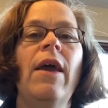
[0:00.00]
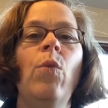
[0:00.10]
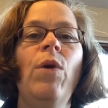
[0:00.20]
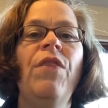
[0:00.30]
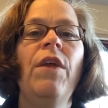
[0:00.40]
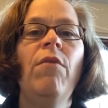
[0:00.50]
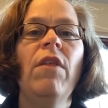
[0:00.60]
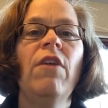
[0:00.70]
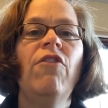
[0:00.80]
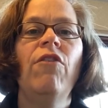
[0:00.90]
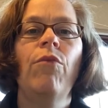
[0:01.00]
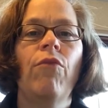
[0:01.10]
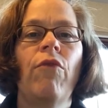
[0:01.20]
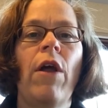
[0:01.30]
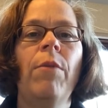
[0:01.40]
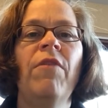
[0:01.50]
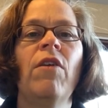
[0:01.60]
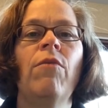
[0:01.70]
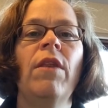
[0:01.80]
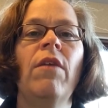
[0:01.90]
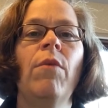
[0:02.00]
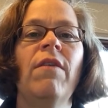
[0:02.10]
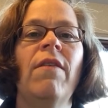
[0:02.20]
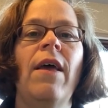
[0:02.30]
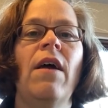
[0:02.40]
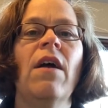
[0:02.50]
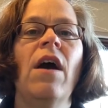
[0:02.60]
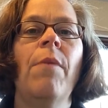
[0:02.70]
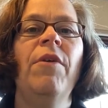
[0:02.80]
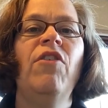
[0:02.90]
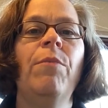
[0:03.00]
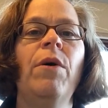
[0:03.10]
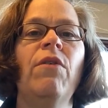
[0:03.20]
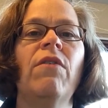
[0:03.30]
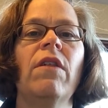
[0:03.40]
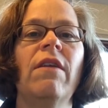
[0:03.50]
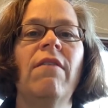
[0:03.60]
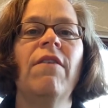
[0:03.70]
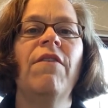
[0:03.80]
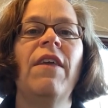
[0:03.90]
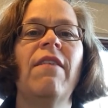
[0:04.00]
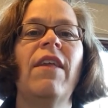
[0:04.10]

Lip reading: And within religious realms, it really wasn't that uncommon to post a list of things